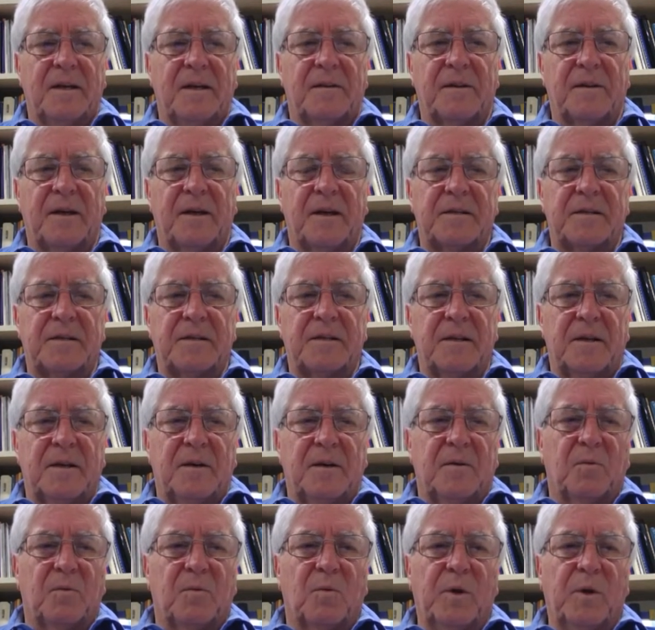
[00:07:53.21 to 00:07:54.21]
that
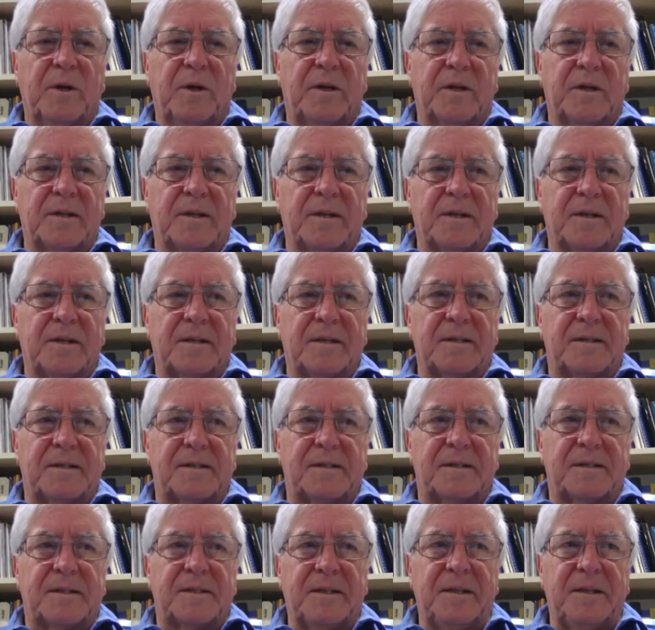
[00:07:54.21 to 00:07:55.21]
we can
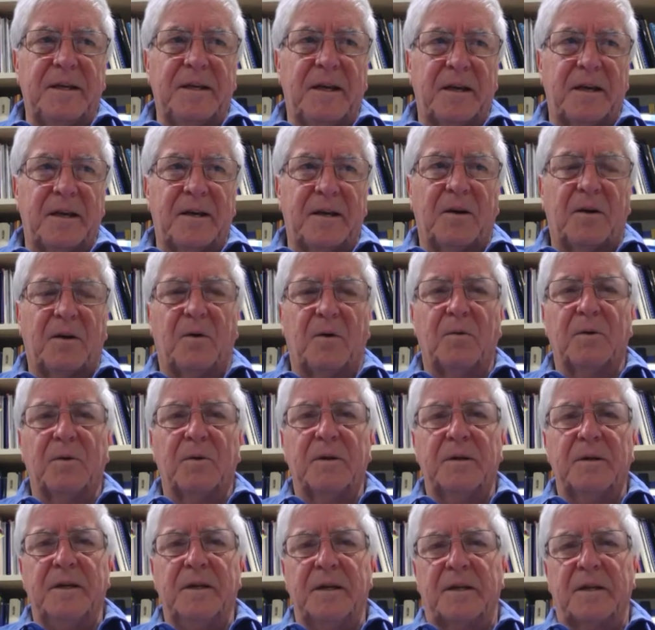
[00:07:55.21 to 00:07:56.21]
see how
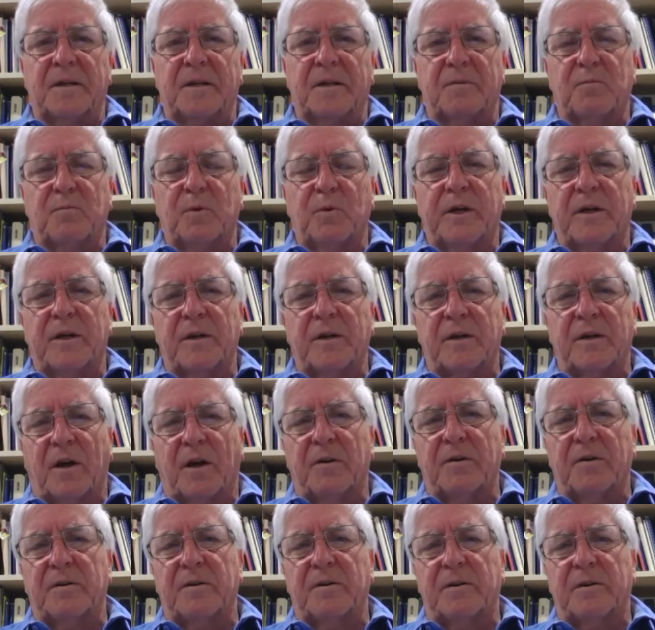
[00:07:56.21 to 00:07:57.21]
we can
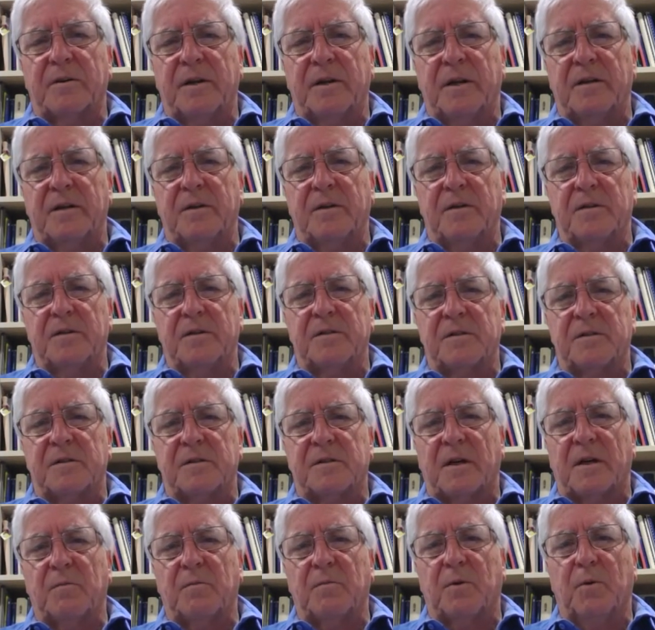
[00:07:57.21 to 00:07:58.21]
go to the end users and
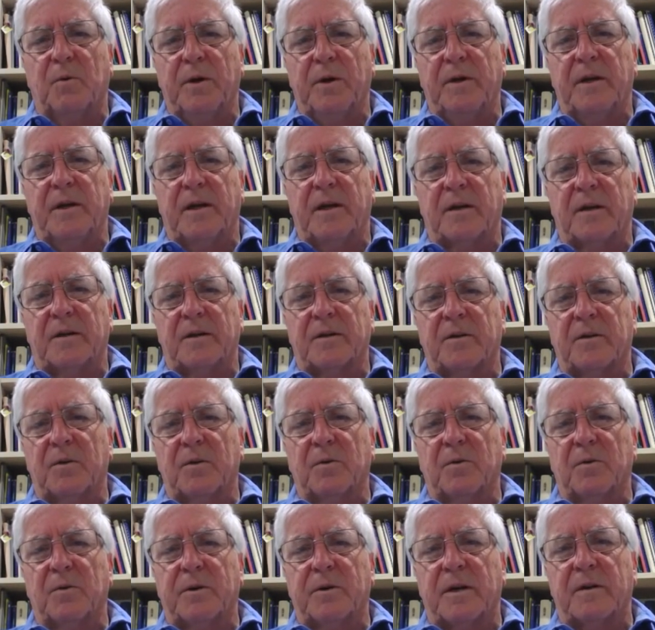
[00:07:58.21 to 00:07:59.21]
say, well, we now can
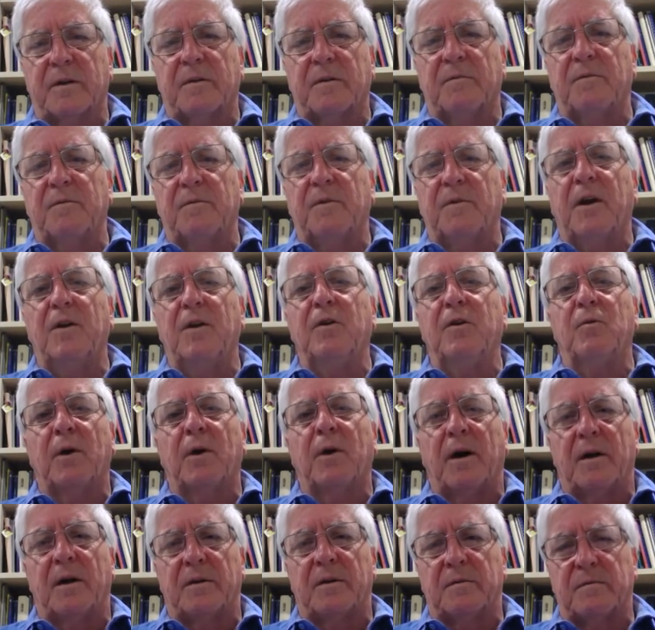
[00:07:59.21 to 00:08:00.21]
look at value
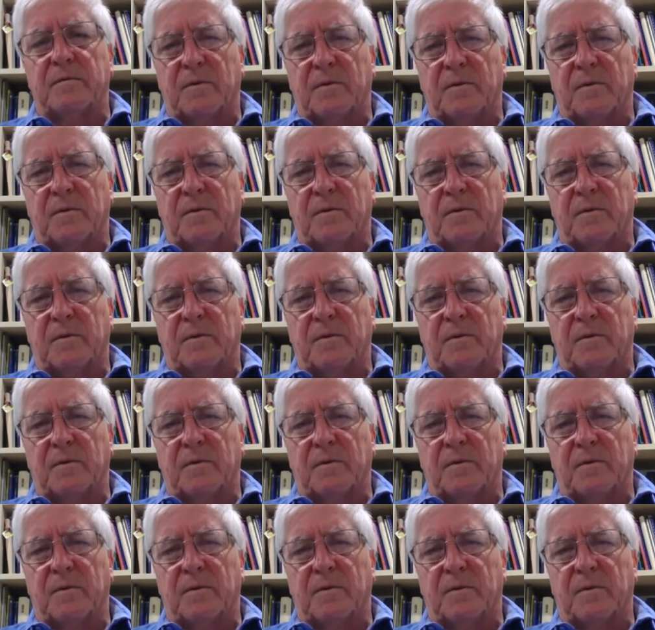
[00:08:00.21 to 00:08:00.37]
rather than